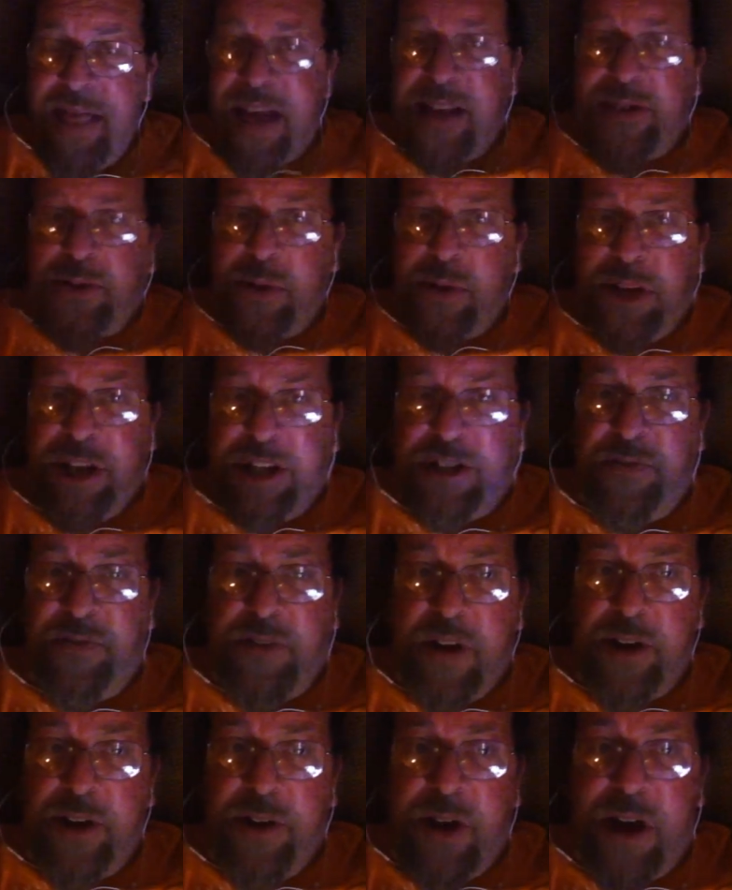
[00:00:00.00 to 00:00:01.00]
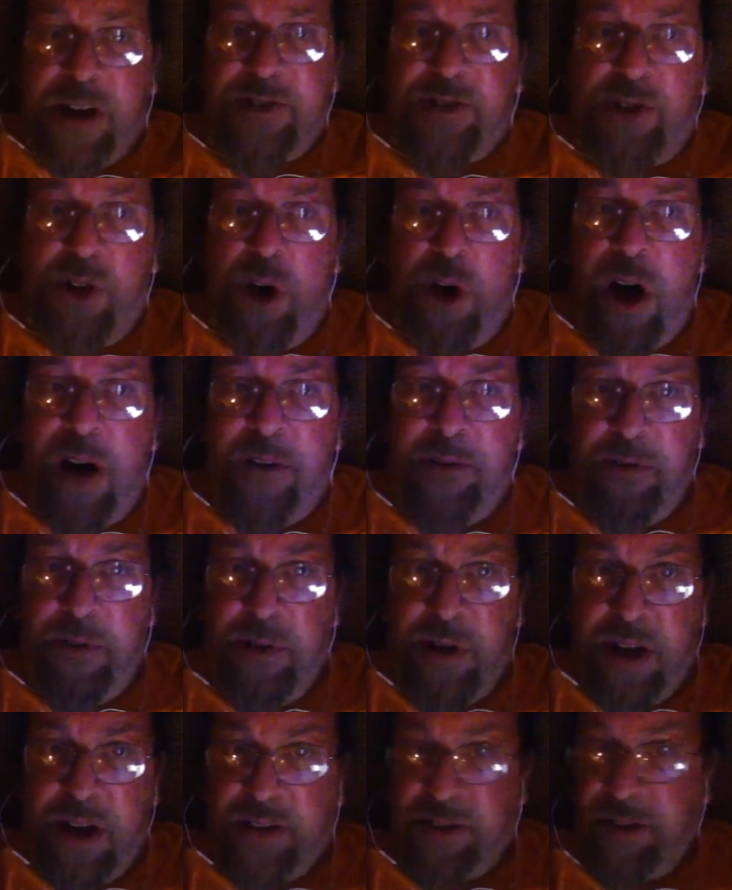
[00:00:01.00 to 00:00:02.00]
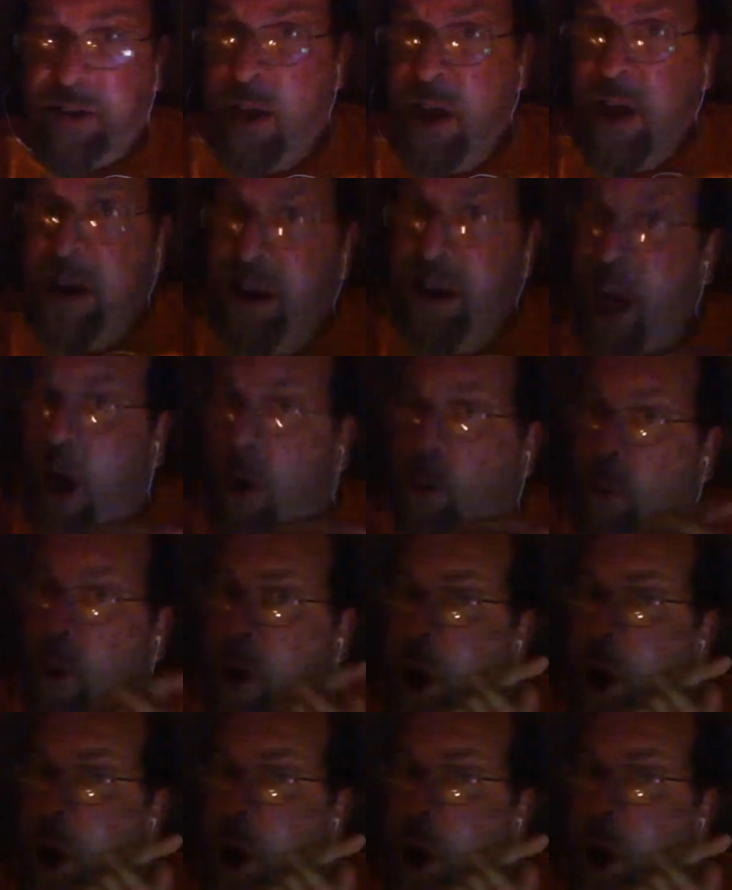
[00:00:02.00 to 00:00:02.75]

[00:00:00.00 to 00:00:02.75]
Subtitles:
and that's what each vendor has to offer us. Now,